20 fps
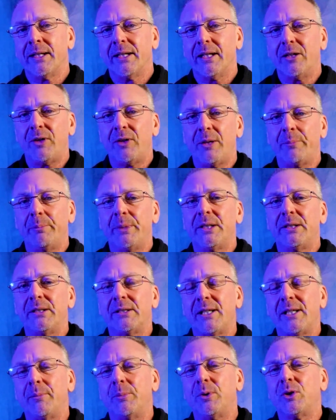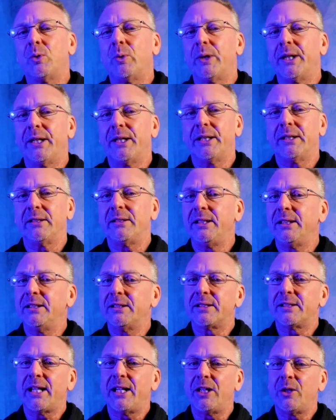In around mid-December 2019,
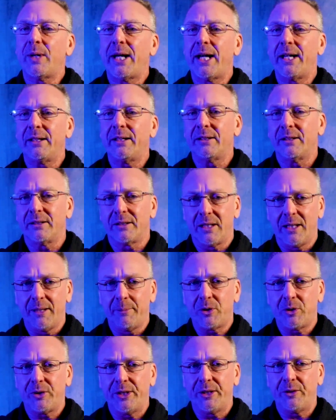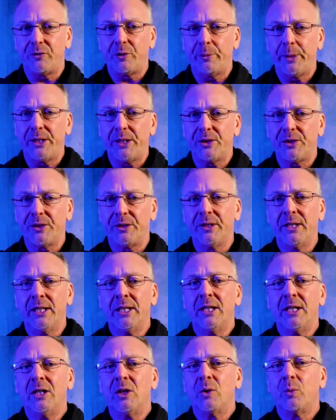Skydio added the telemetry information
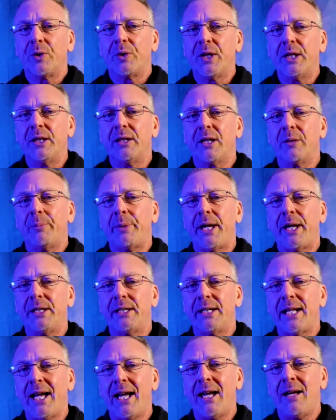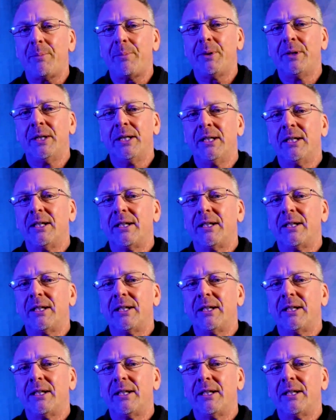within the companion app.